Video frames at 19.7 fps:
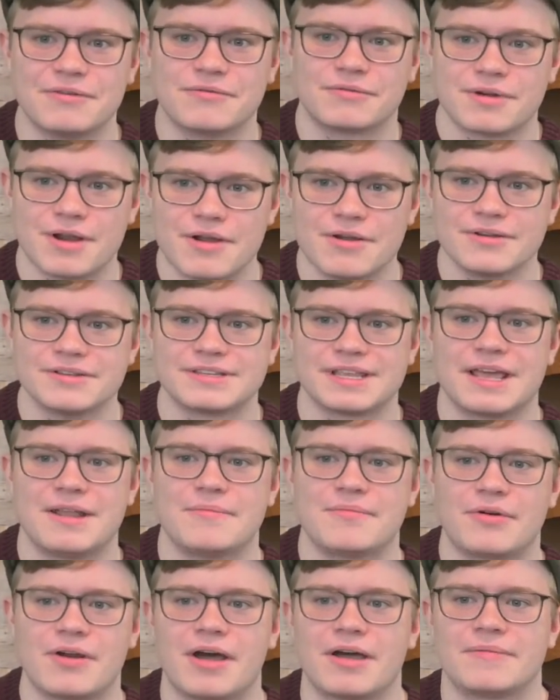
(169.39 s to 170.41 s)
rose
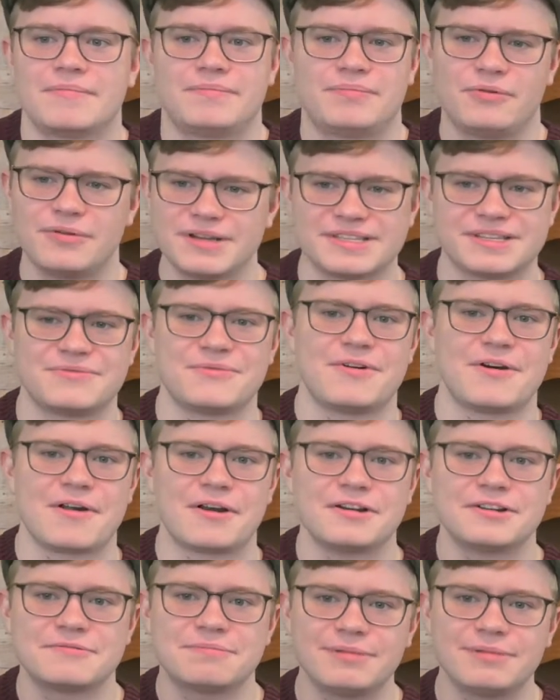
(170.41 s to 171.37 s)
and brought poison waters,